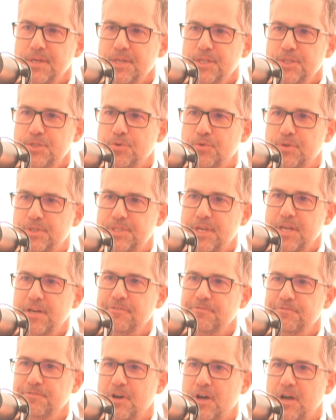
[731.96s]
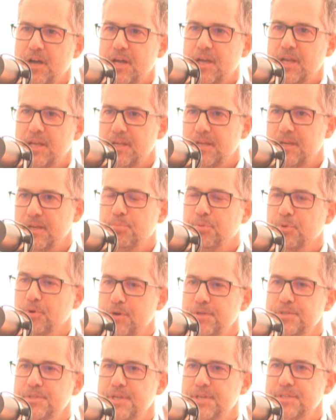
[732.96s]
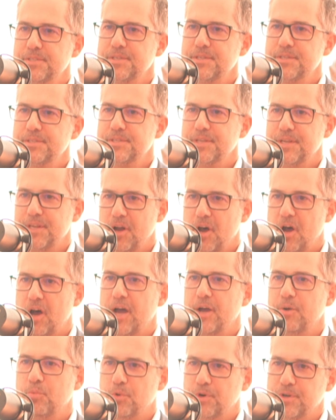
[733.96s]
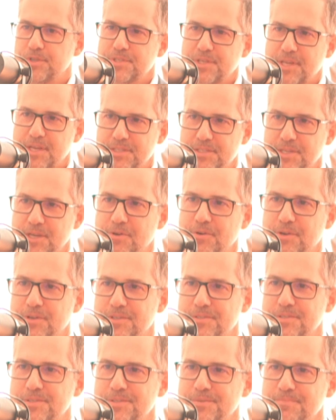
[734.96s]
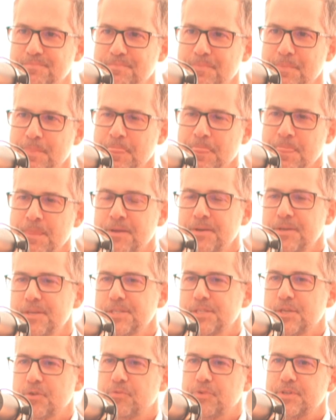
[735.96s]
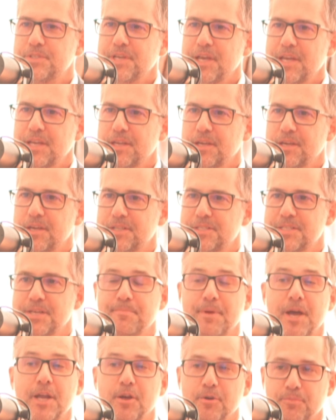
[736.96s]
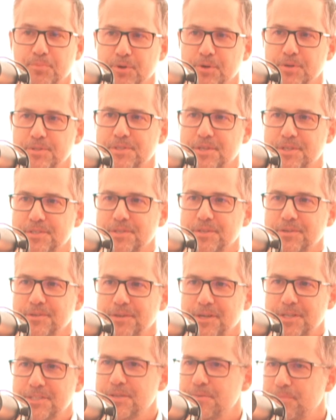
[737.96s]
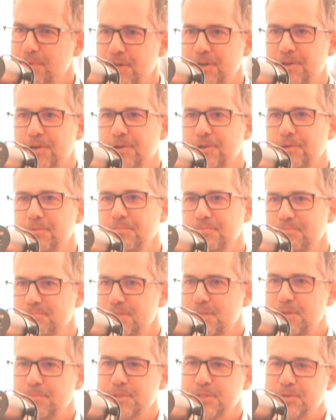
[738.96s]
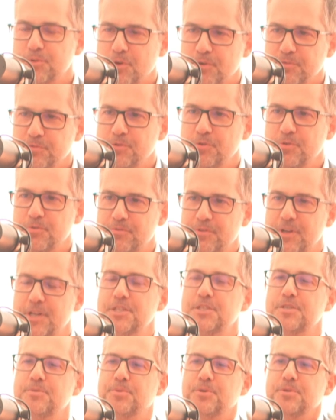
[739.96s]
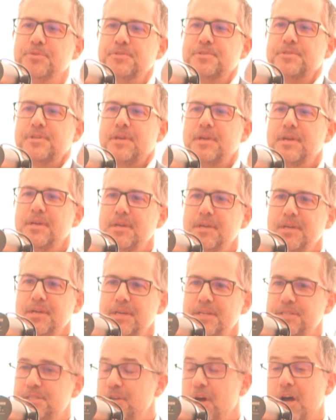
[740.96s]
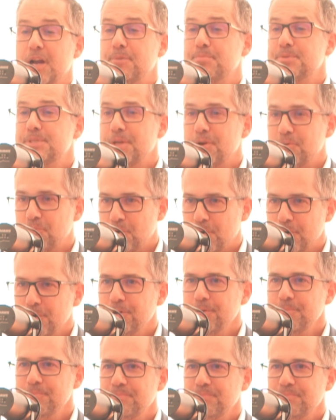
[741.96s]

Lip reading: to identify processes in high water scarce areas. Mm-hmm. So if we take a tomato processor, a tomato, similar to all fruit and vegetables, is 90% water.